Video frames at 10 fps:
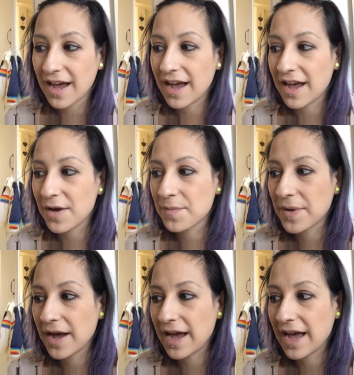
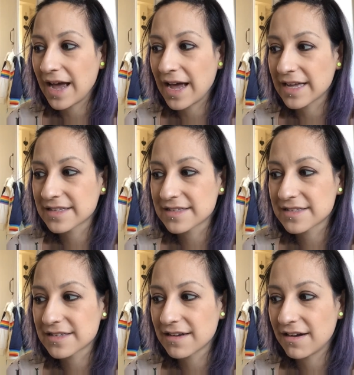And
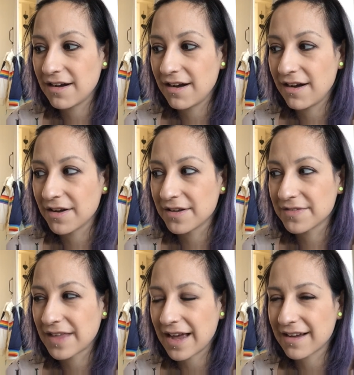
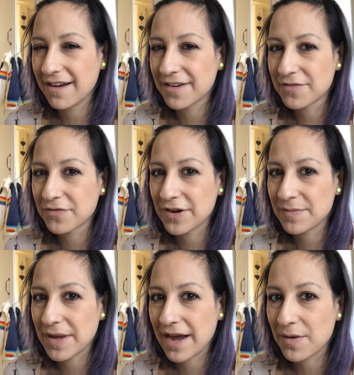that kind of freaked
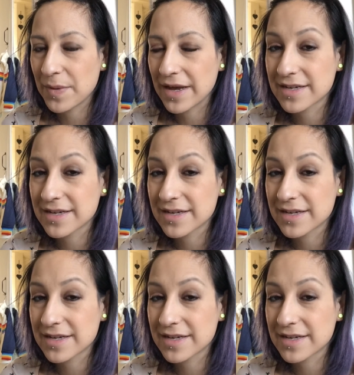me out a bit,